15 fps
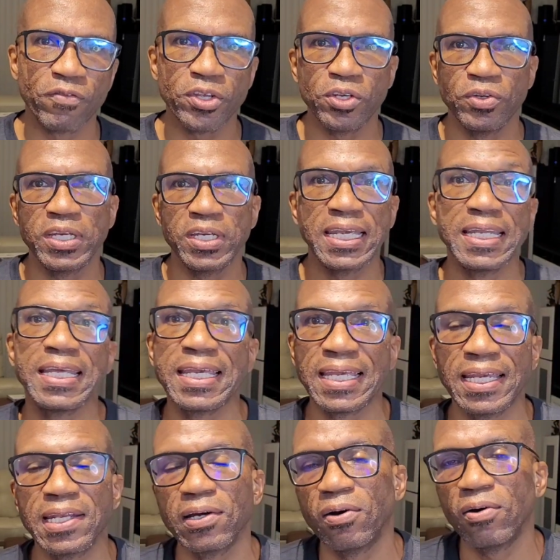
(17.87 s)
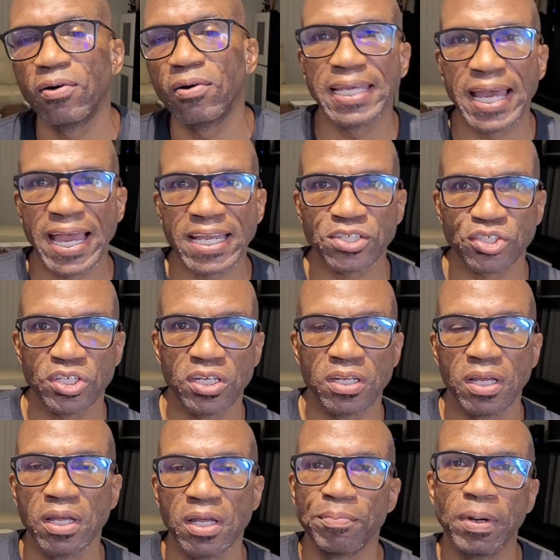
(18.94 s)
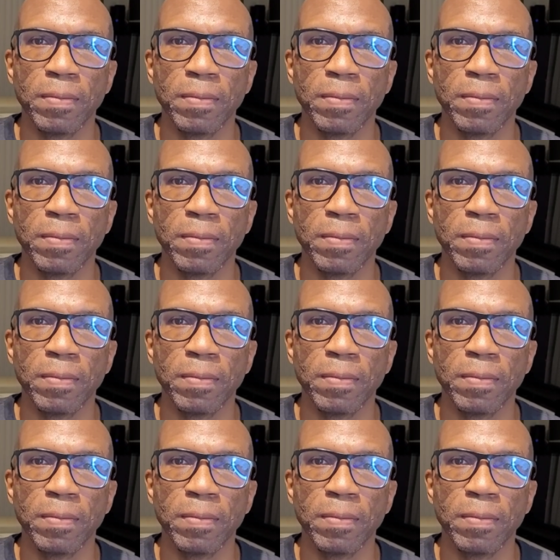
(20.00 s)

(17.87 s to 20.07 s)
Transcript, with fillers: for you to get in on the action.